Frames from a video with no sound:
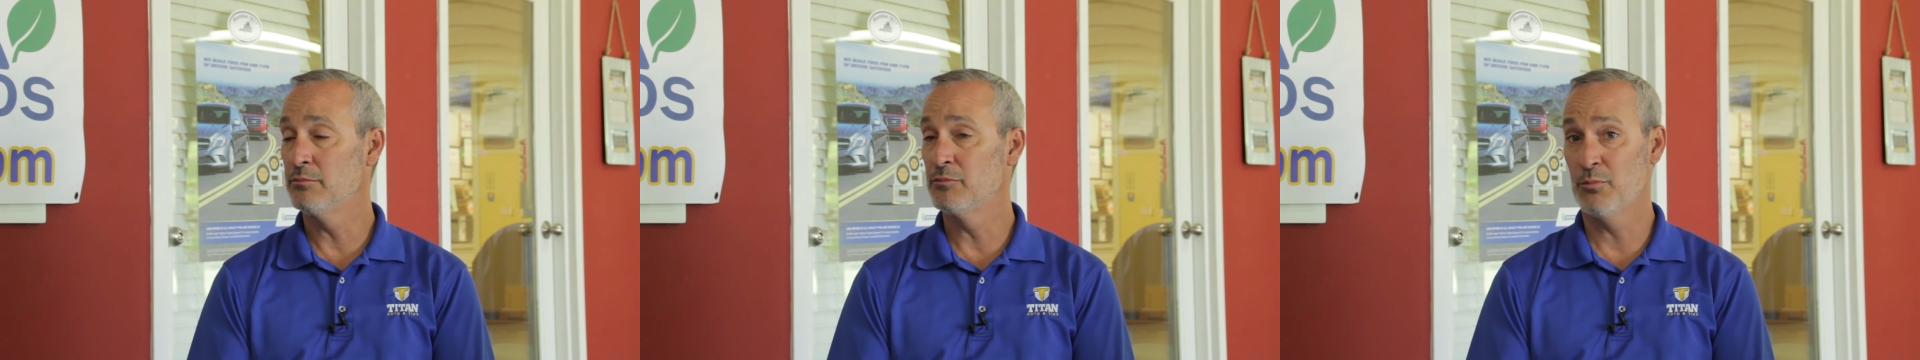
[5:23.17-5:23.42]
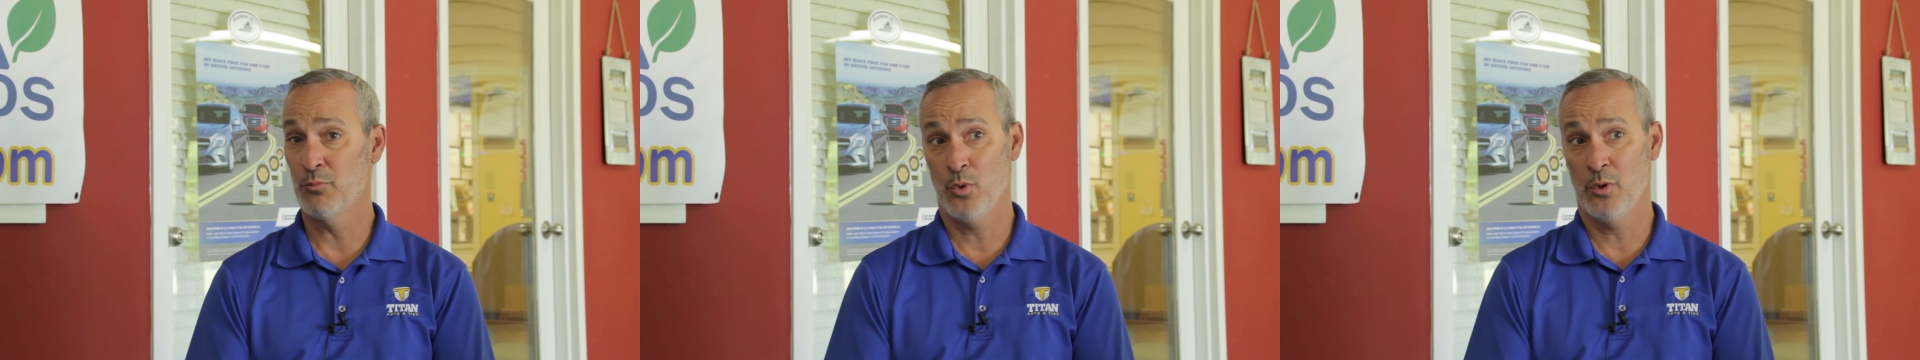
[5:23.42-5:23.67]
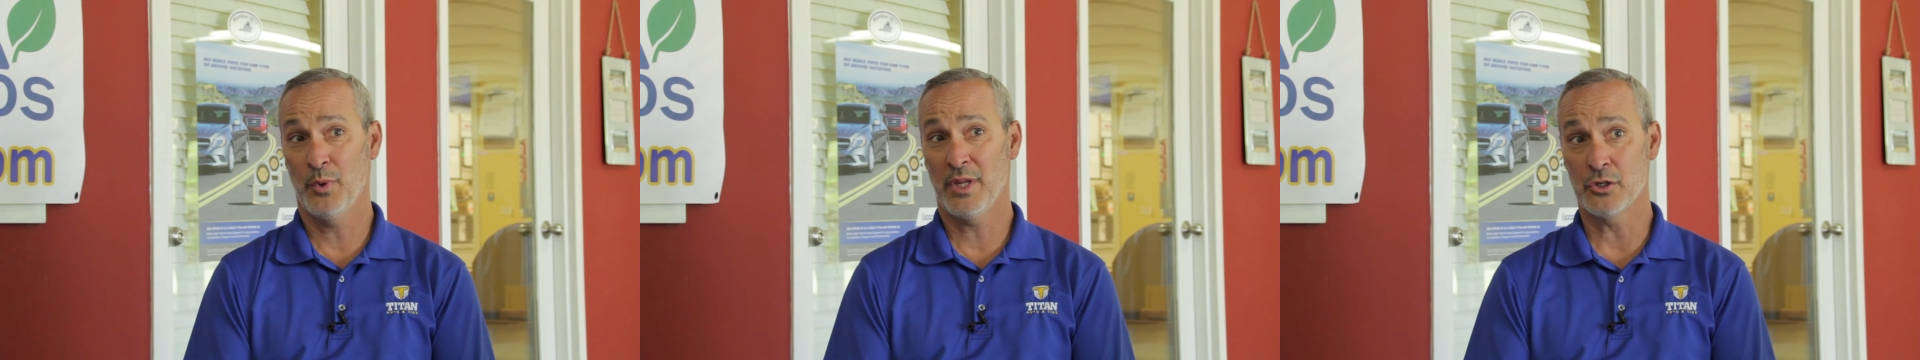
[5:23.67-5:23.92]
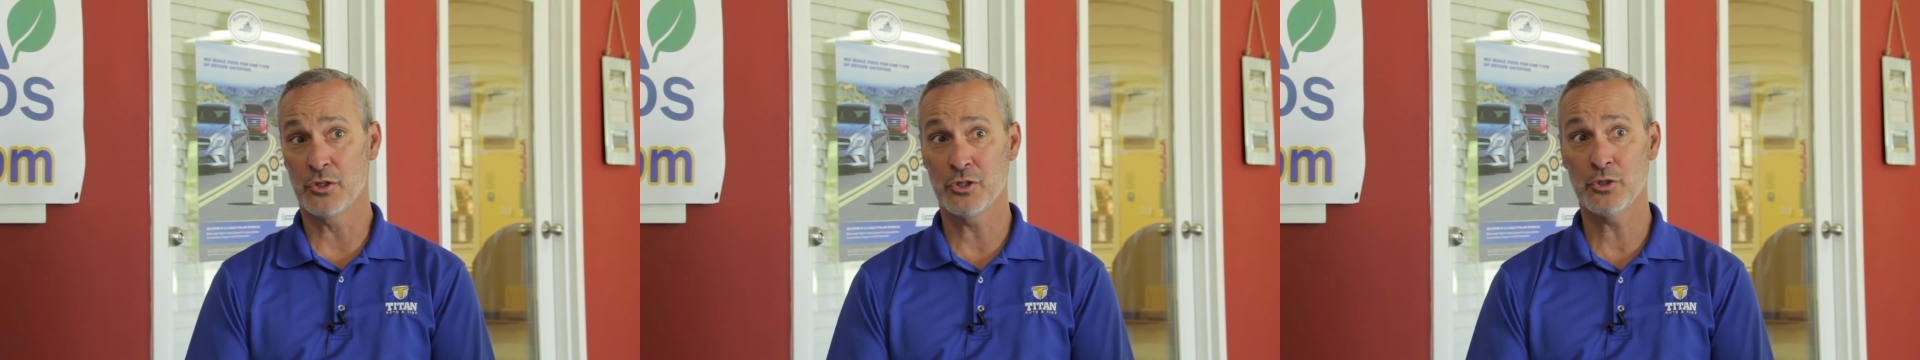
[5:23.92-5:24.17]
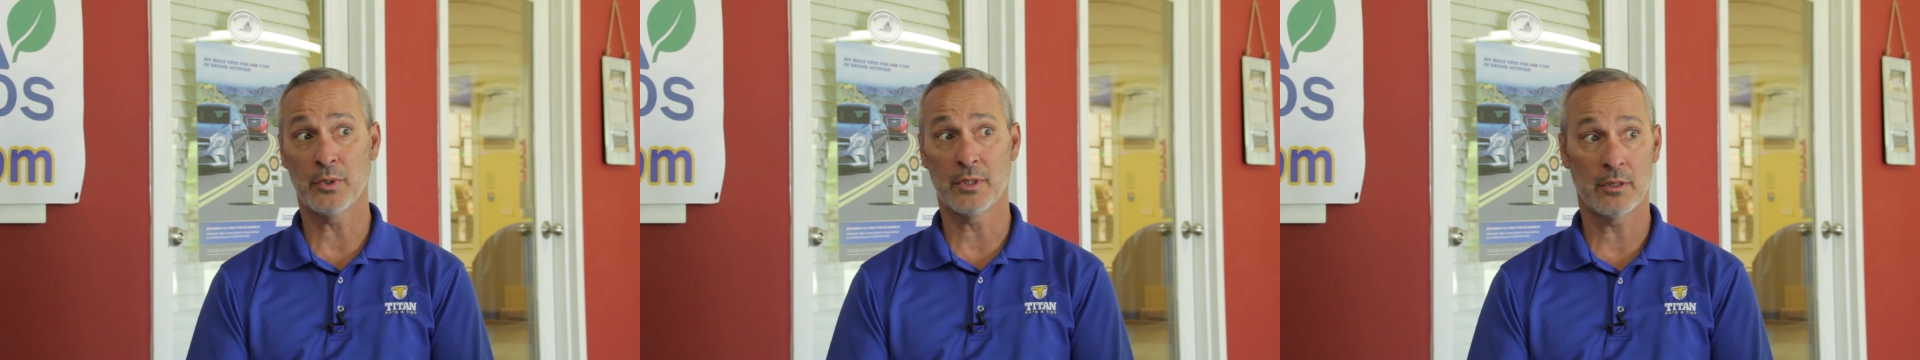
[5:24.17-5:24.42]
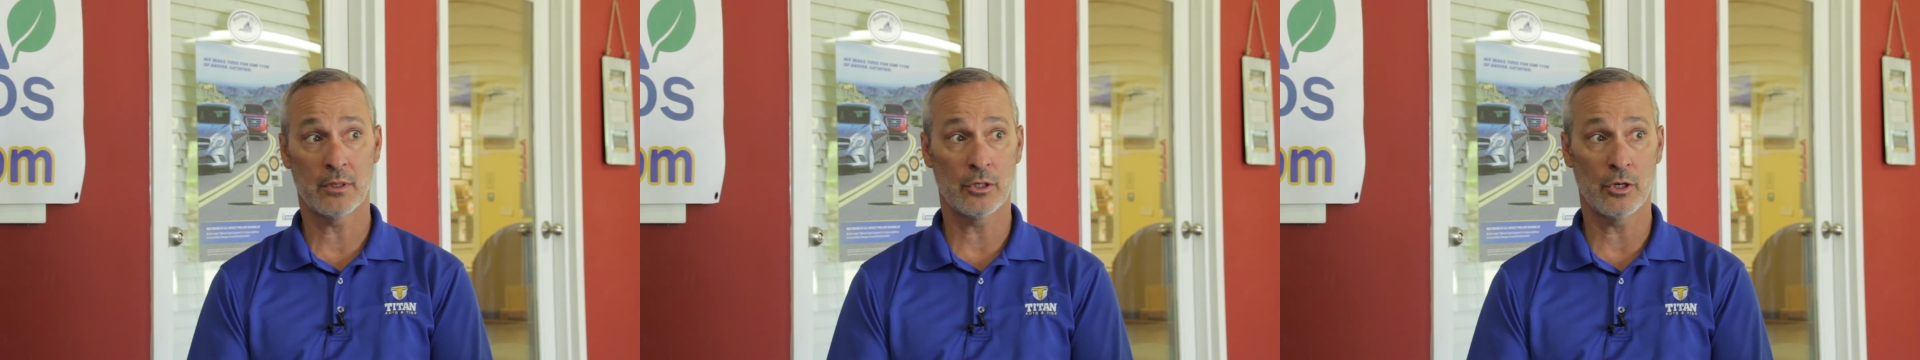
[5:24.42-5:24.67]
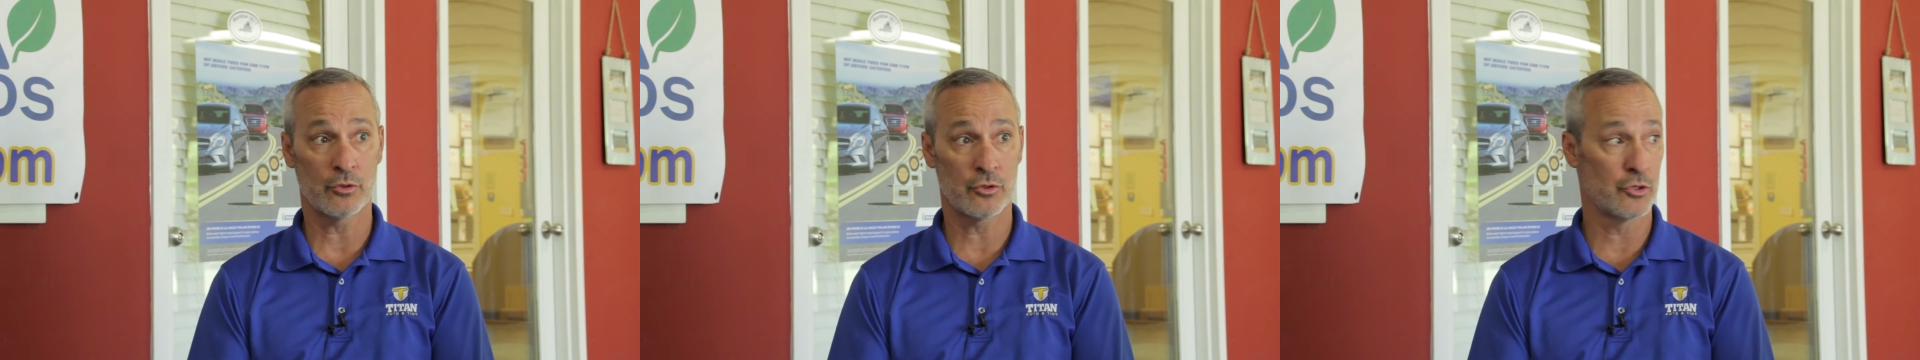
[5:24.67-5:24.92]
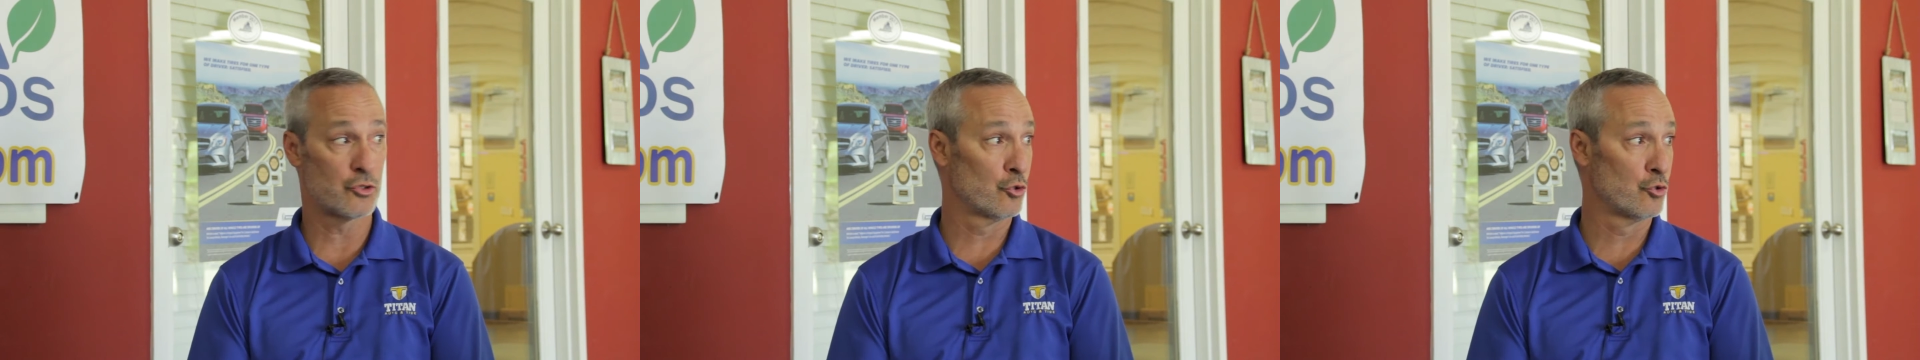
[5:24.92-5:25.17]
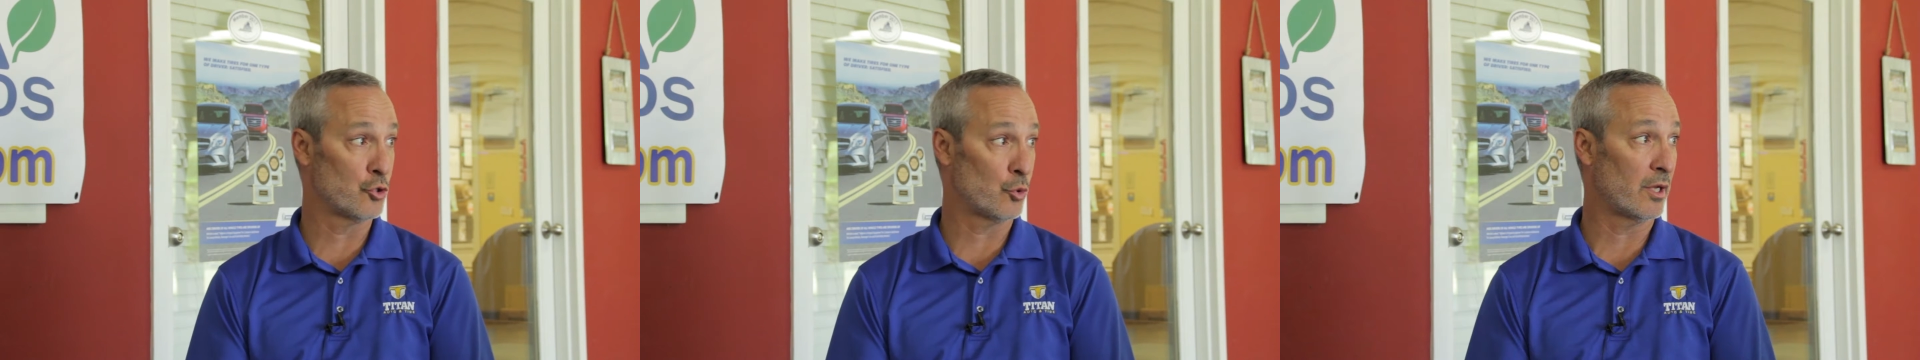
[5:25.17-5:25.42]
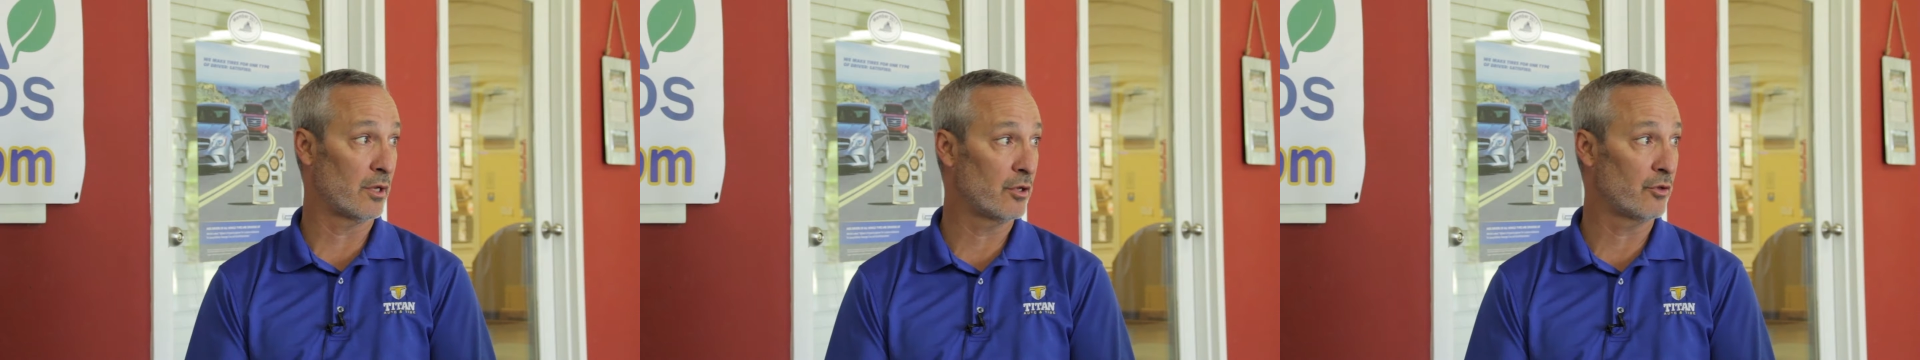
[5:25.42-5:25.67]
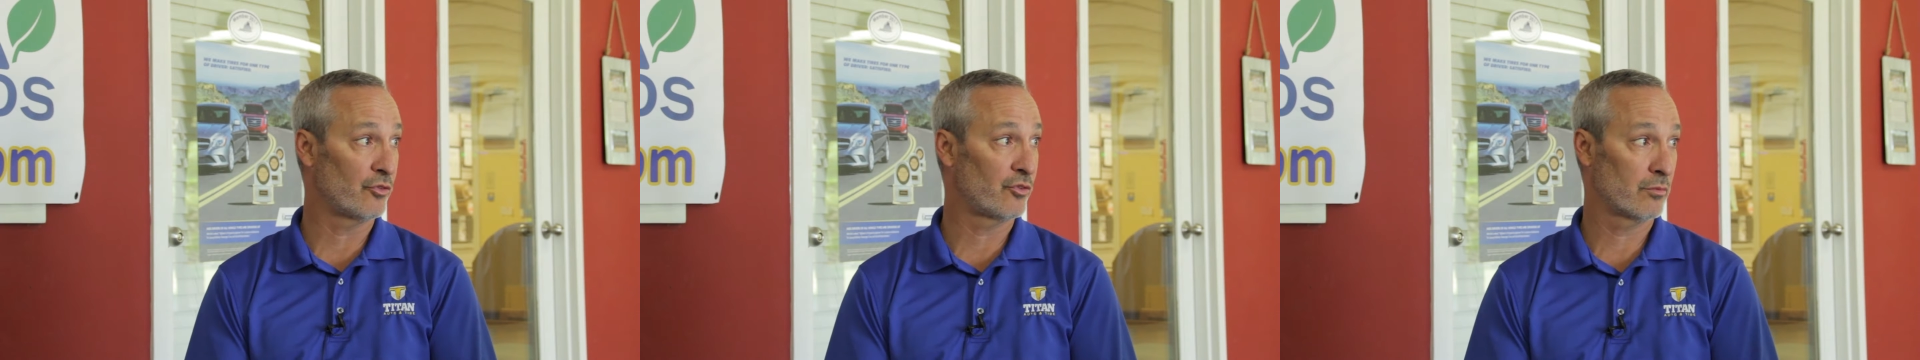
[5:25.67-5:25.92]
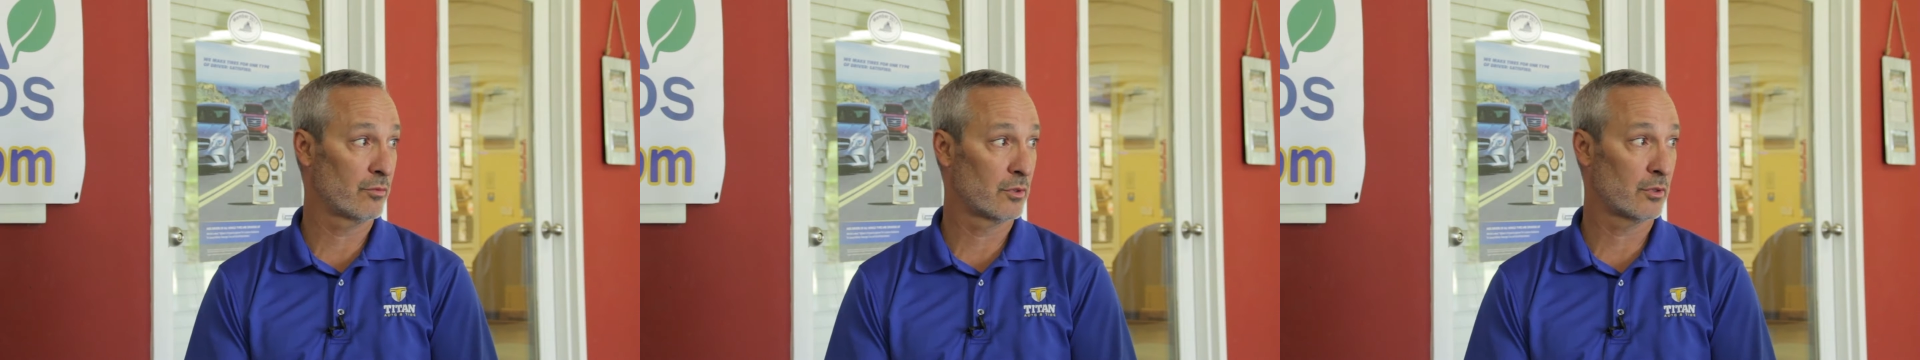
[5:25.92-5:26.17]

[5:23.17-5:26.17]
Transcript: the more we can do. And, the true joy is,